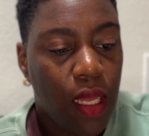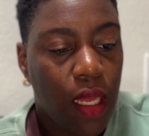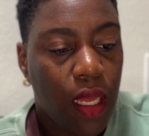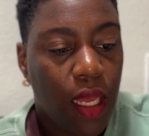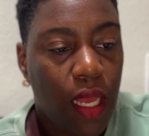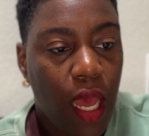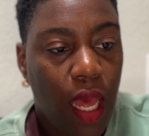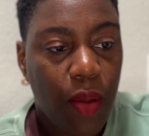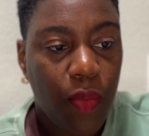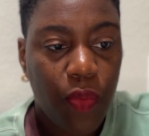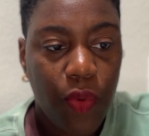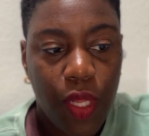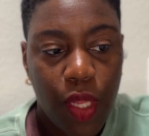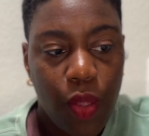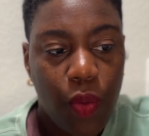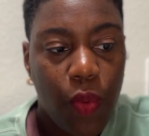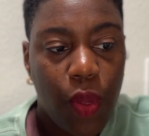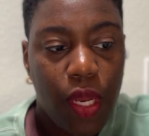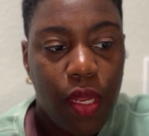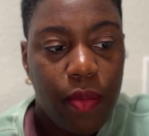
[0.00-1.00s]
God really
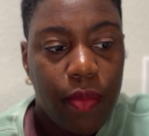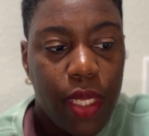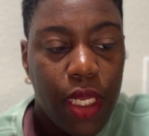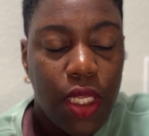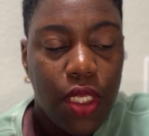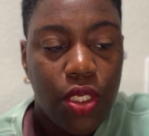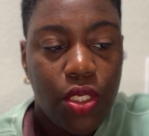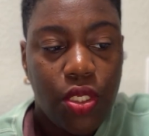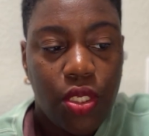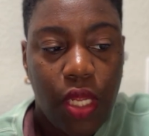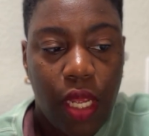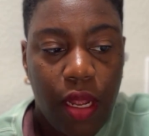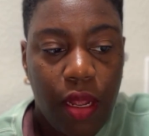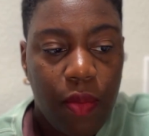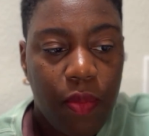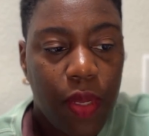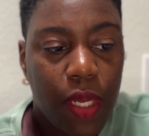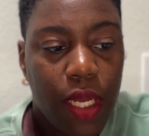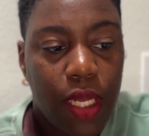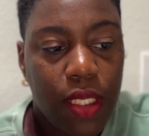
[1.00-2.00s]
wanted me to share
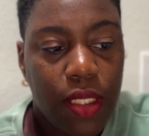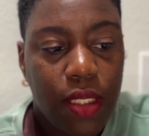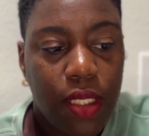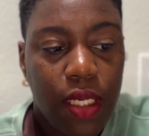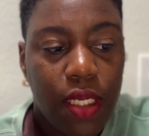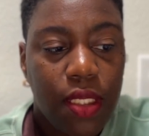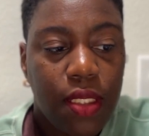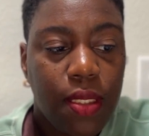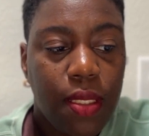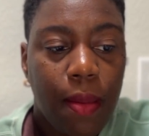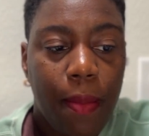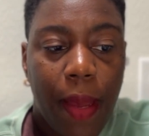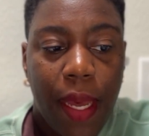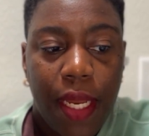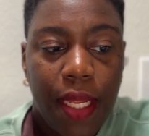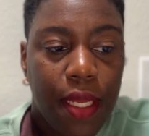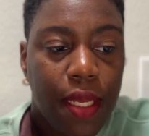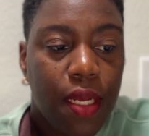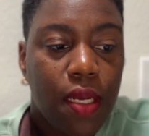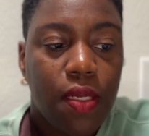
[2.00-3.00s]
it because there's
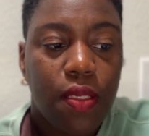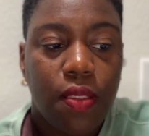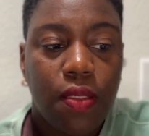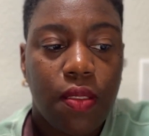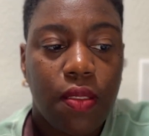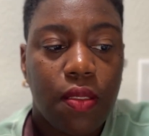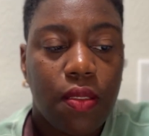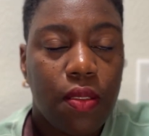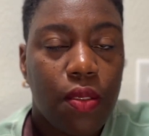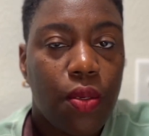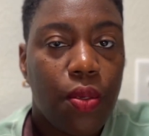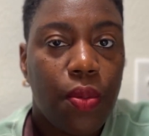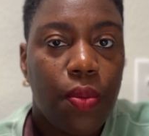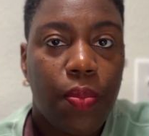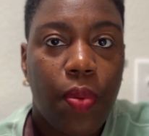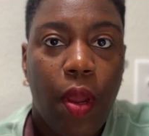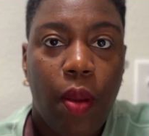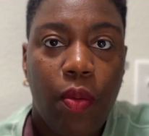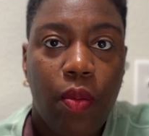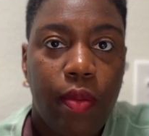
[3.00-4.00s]
somebody else who
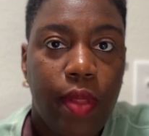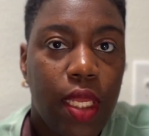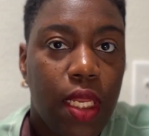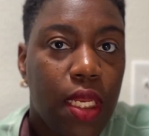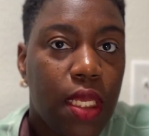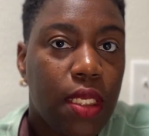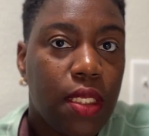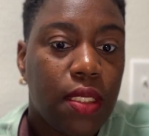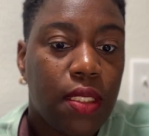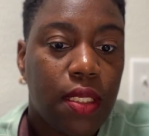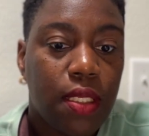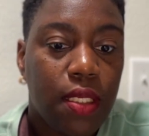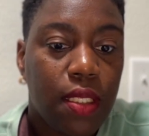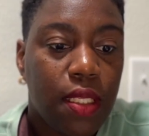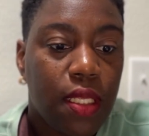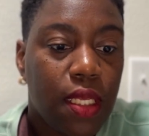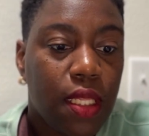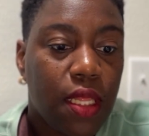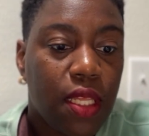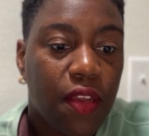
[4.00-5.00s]
probably needs to
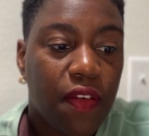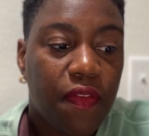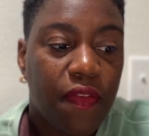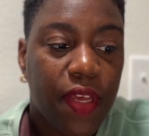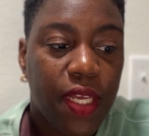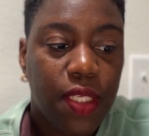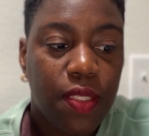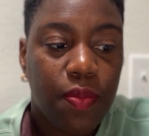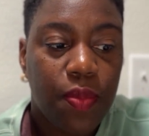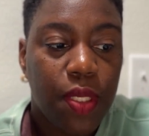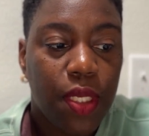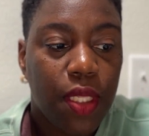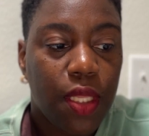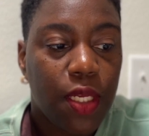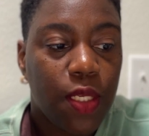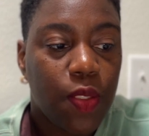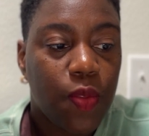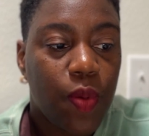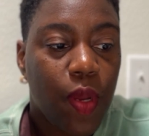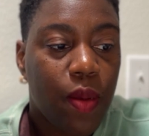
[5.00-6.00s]
delete their Facebook.
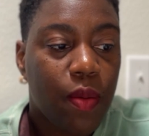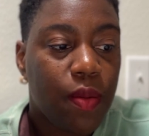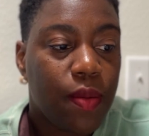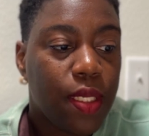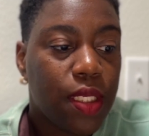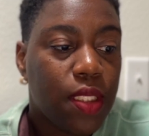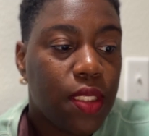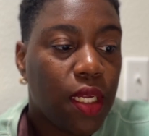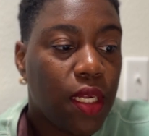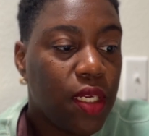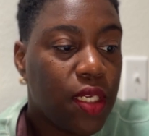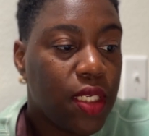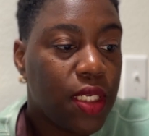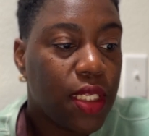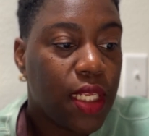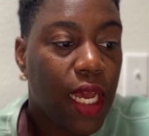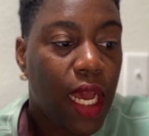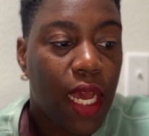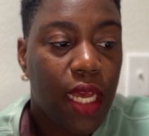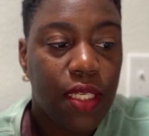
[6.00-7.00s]
There's probably certain
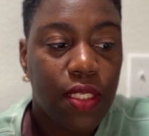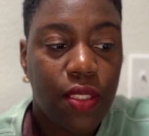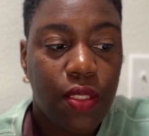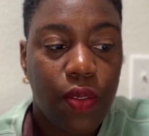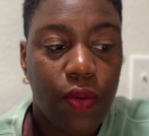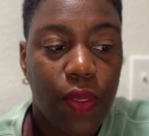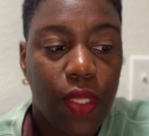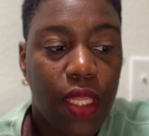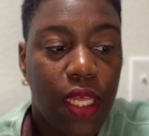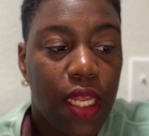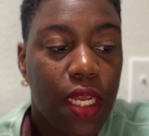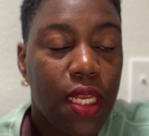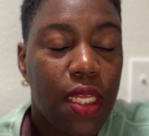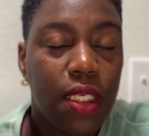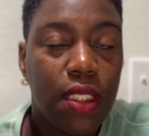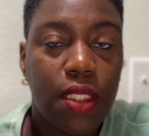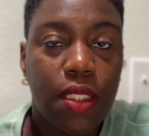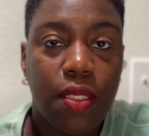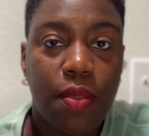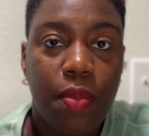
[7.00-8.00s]
ties to it that
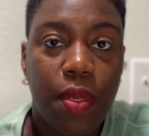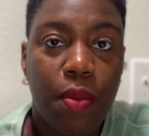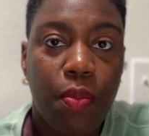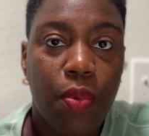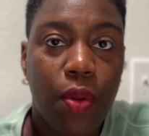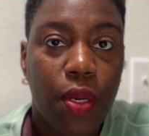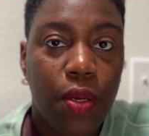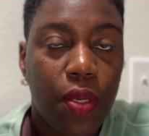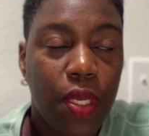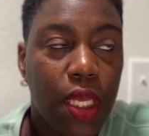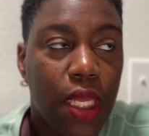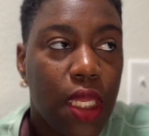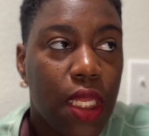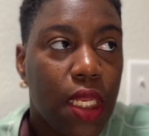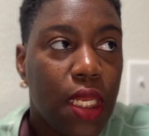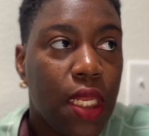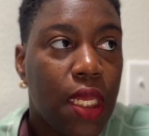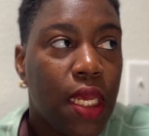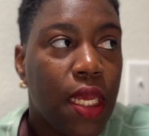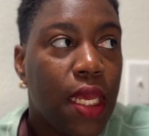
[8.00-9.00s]
needs to be
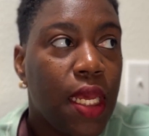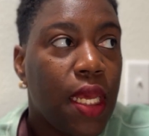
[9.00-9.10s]
broken.